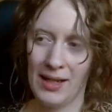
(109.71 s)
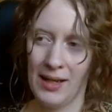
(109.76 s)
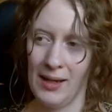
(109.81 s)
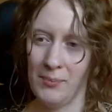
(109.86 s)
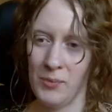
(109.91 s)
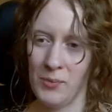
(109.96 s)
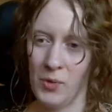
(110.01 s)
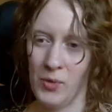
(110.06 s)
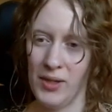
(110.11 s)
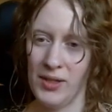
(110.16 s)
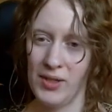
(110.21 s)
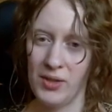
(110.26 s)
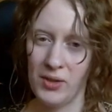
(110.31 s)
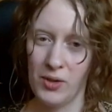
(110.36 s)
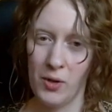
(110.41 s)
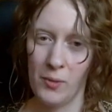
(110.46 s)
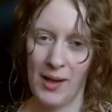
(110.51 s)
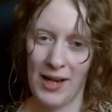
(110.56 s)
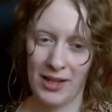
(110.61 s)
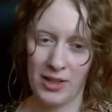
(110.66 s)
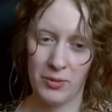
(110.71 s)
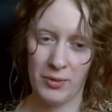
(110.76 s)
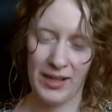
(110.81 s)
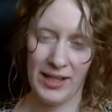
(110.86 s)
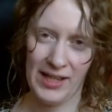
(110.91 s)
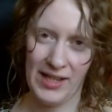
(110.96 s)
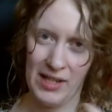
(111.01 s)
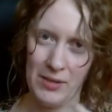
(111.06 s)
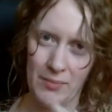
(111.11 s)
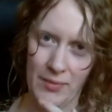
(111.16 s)
I'm going to go back to what
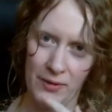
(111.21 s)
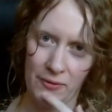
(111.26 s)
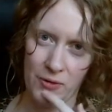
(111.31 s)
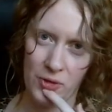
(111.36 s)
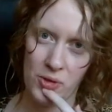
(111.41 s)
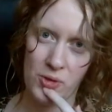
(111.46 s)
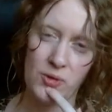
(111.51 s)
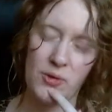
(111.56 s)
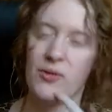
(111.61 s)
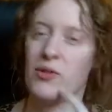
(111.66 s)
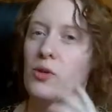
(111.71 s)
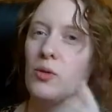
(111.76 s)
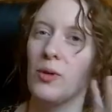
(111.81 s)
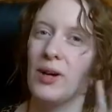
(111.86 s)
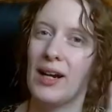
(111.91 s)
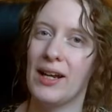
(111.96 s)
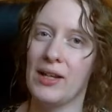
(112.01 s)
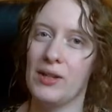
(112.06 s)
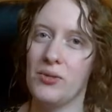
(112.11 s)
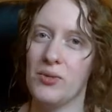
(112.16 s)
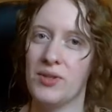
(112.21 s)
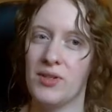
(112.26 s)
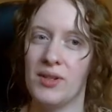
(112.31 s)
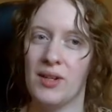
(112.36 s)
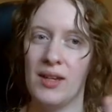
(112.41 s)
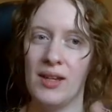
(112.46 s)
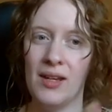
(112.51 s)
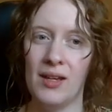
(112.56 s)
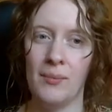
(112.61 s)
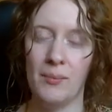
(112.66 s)
I did in my first review, where I used
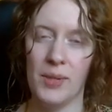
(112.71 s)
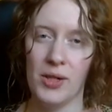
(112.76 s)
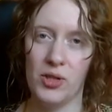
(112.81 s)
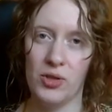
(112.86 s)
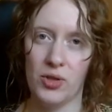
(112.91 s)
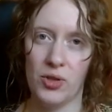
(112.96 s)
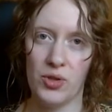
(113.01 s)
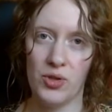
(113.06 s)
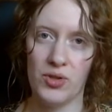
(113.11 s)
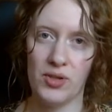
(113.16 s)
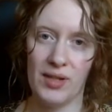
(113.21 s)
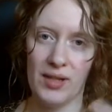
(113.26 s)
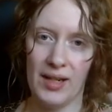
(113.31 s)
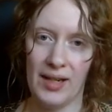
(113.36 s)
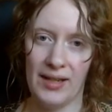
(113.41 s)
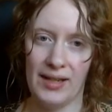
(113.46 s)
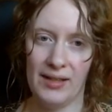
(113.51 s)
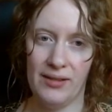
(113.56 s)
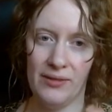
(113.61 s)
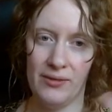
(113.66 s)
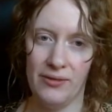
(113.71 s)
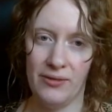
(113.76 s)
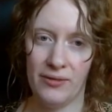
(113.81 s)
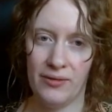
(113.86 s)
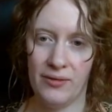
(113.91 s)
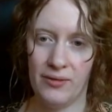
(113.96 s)
pictures to kind of